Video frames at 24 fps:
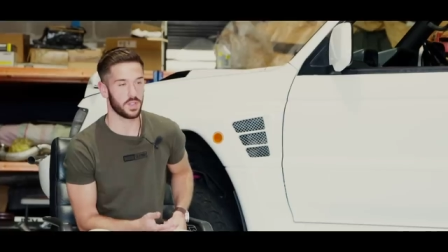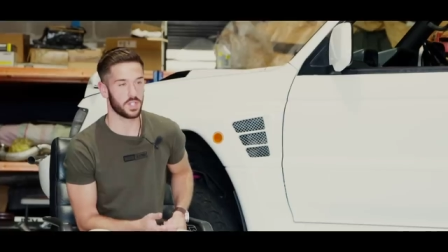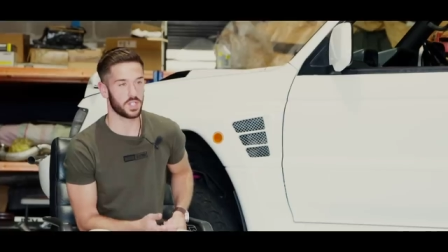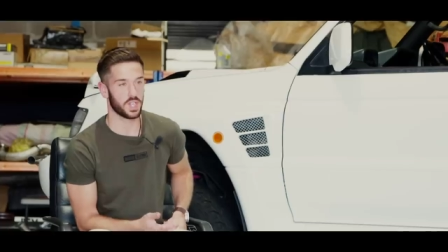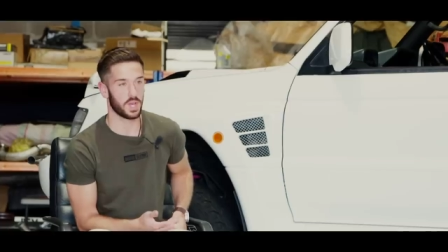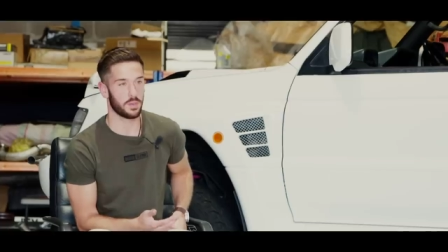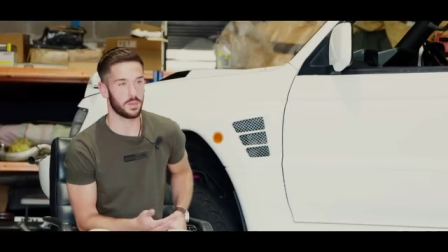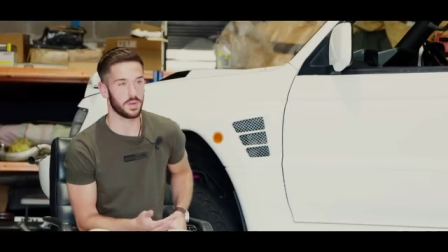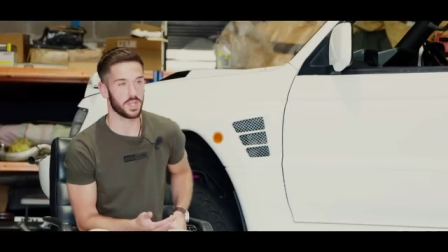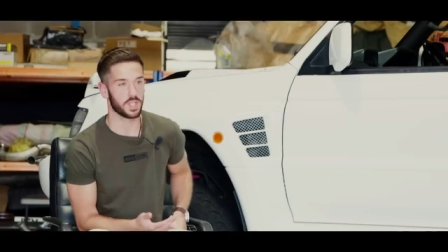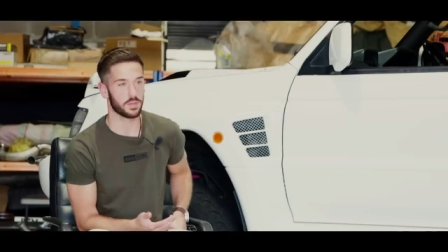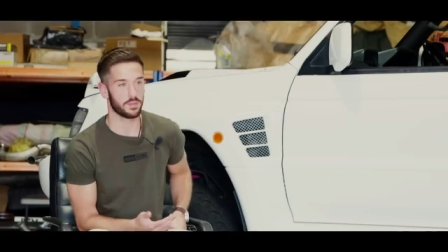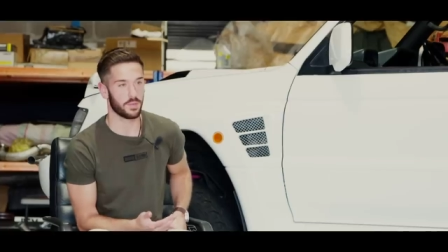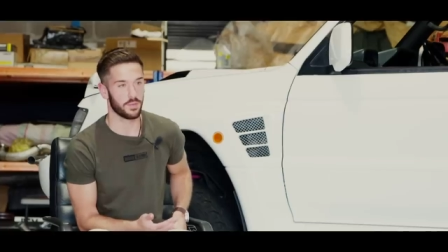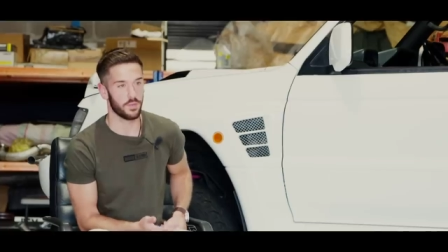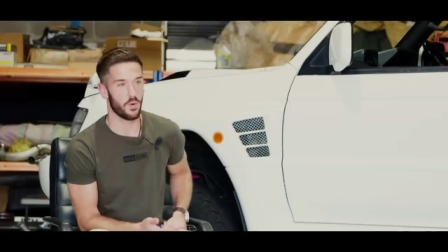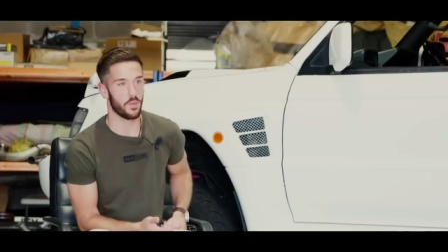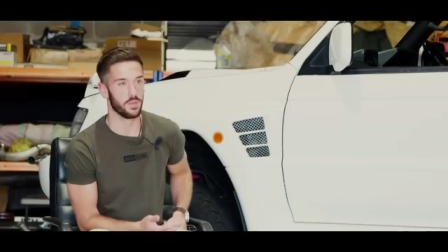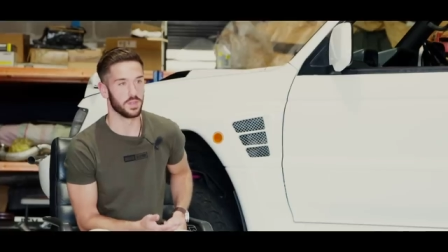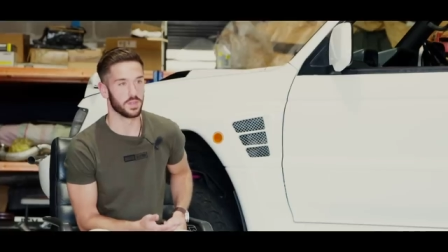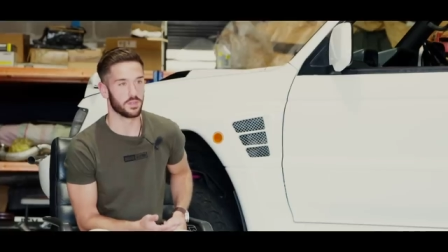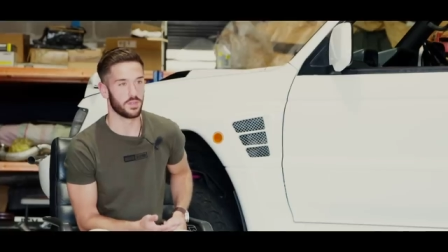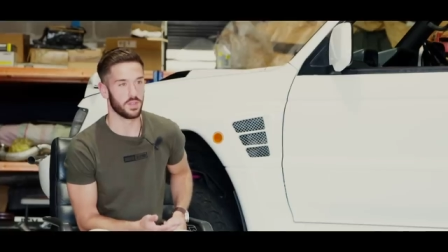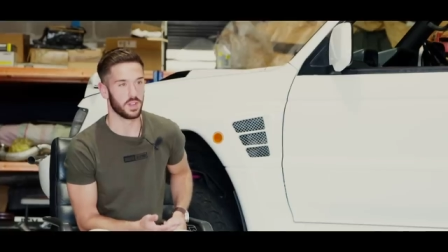for the Japanese
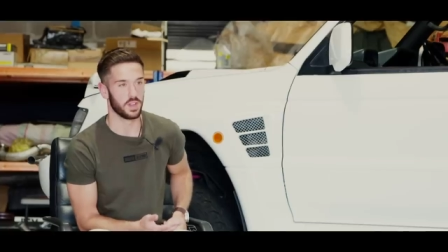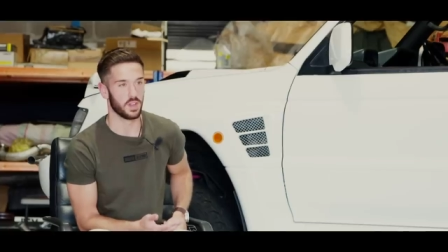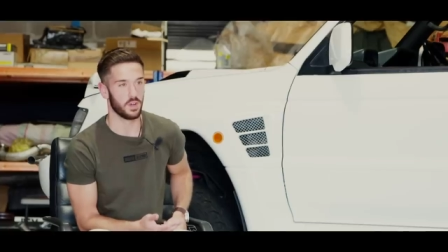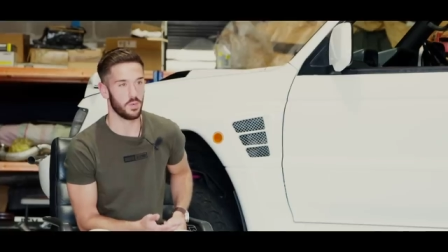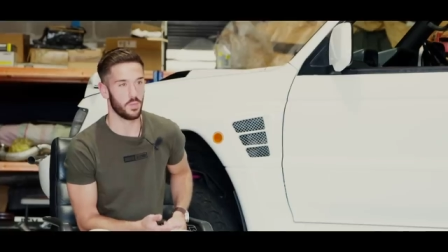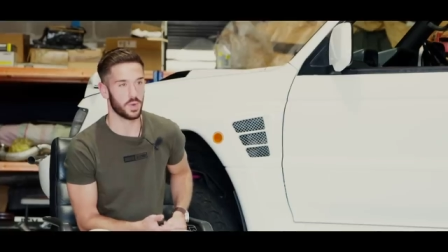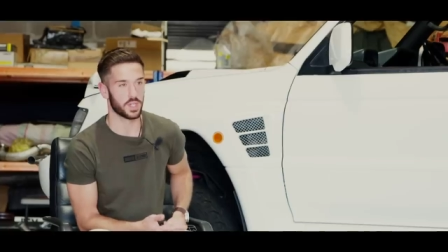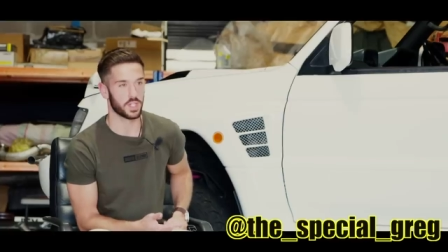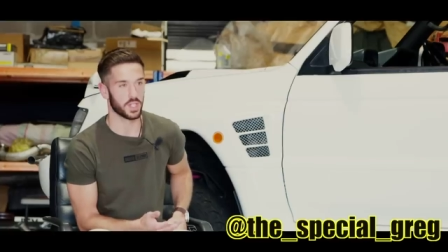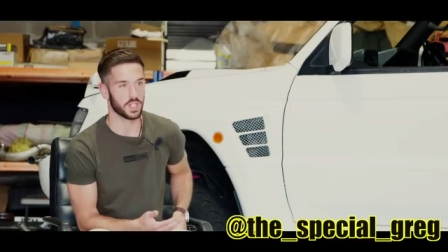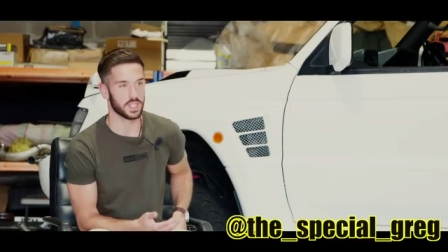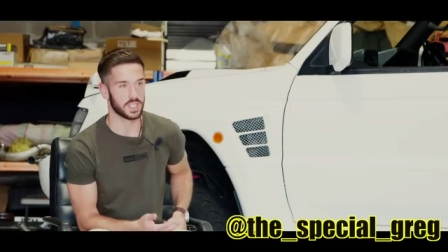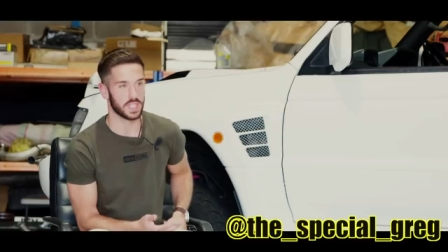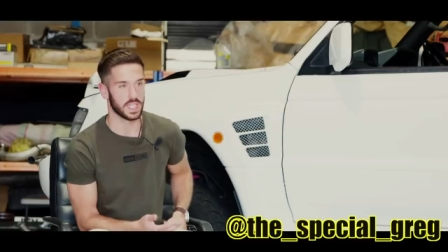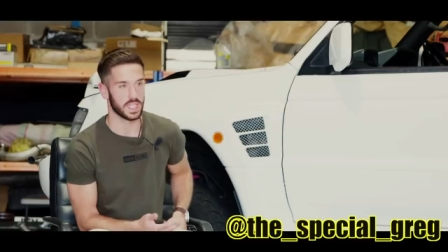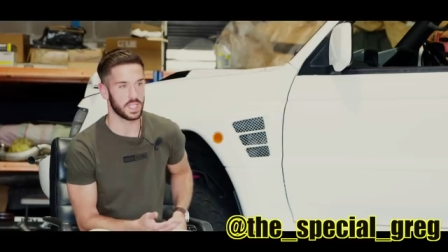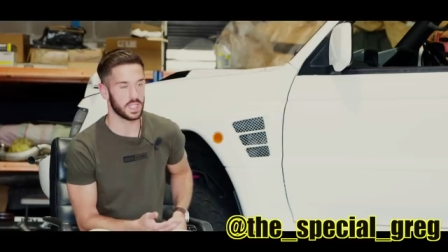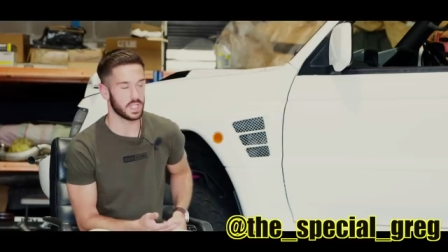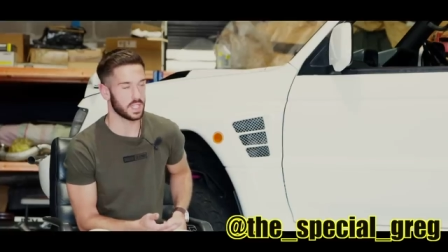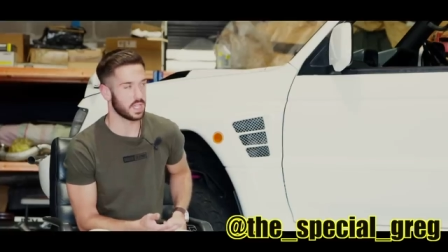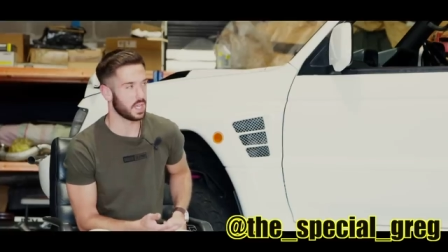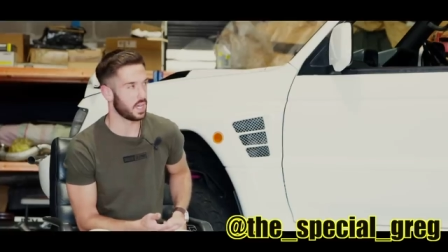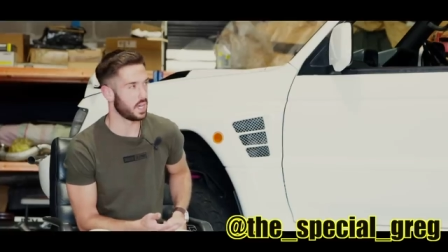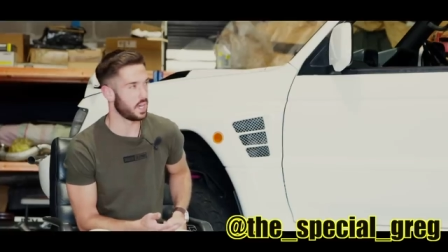performance video, which I
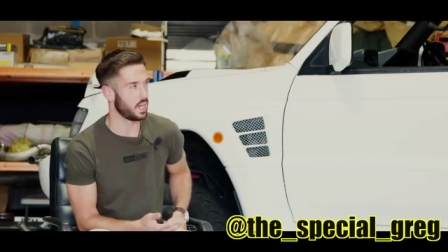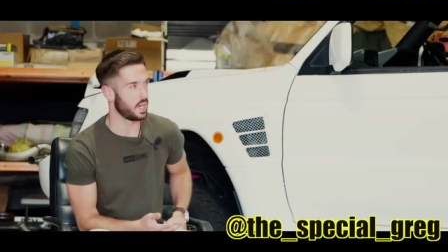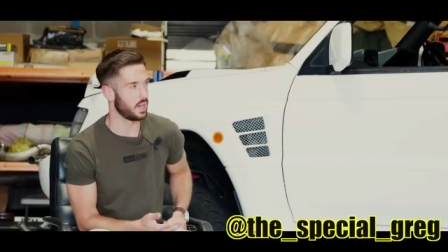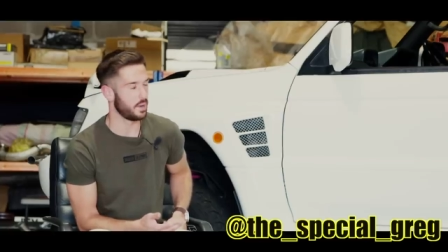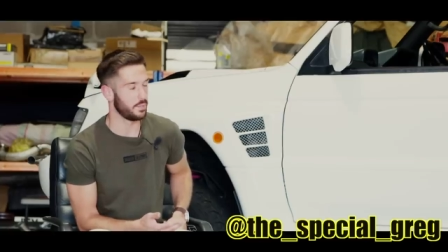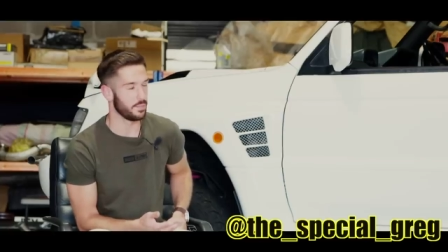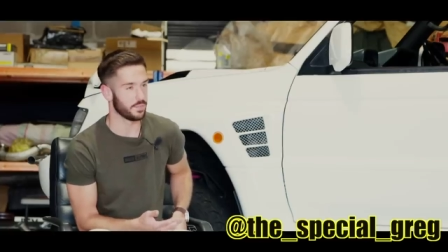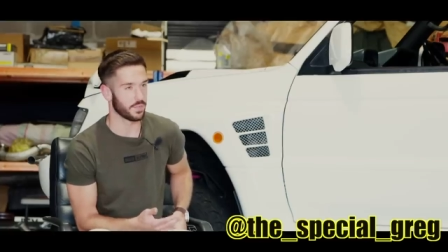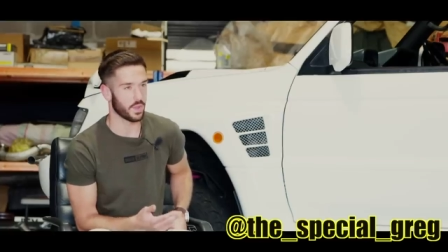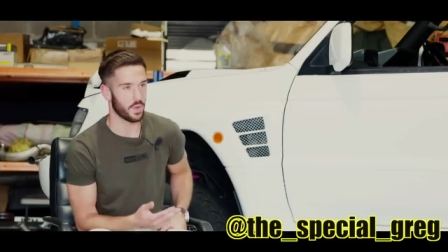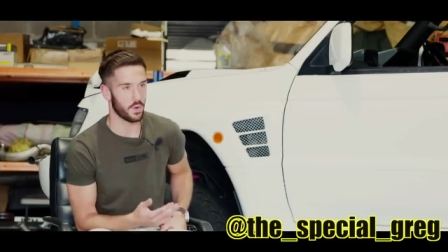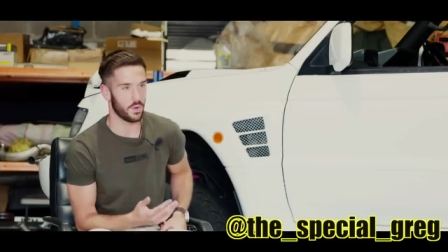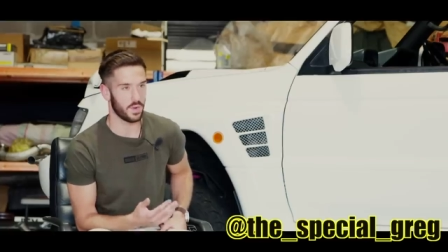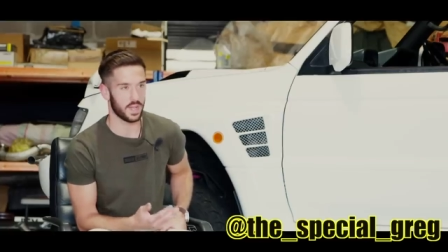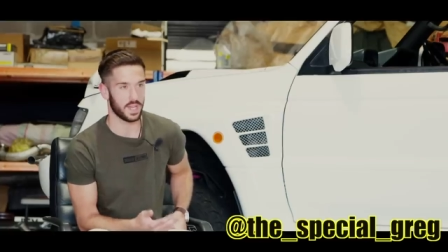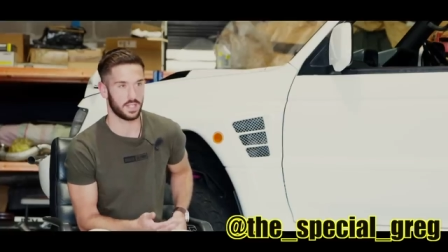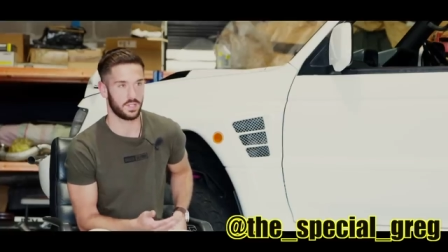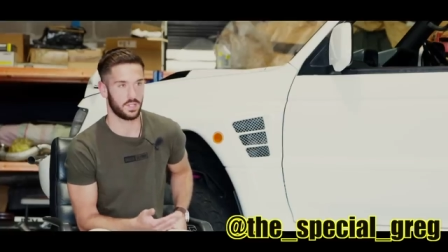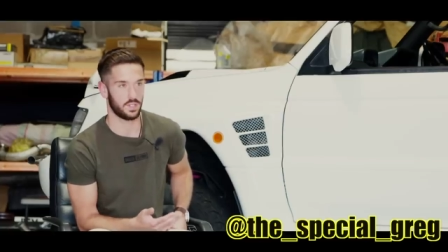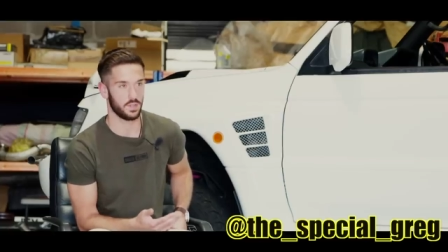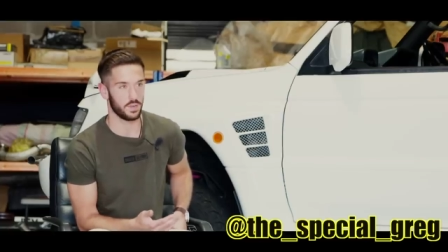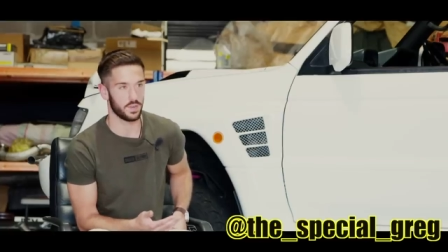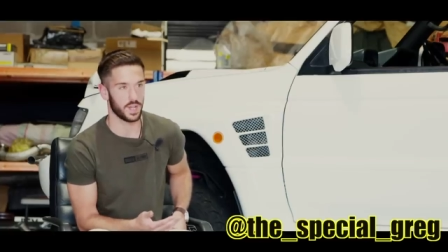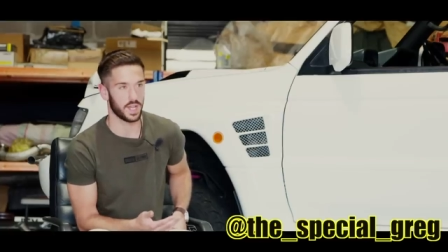did. Um, I only
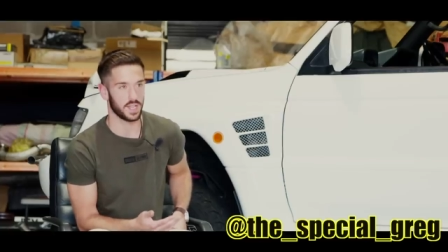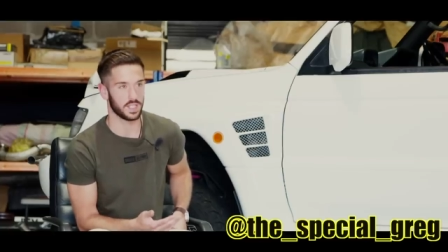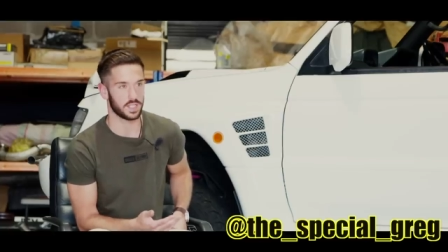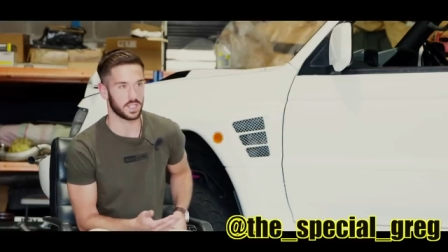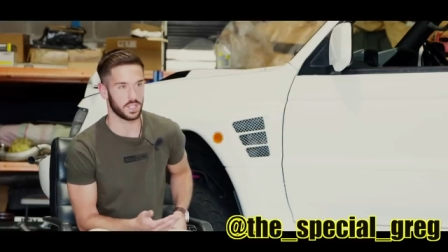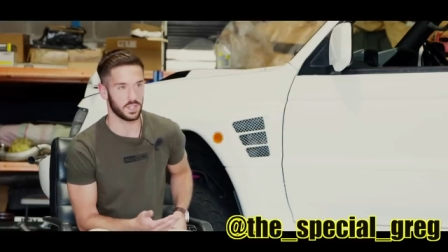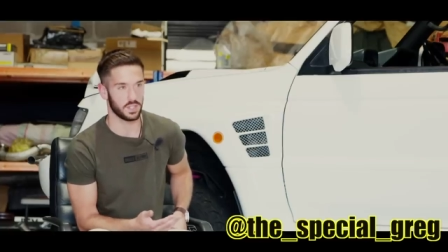had two days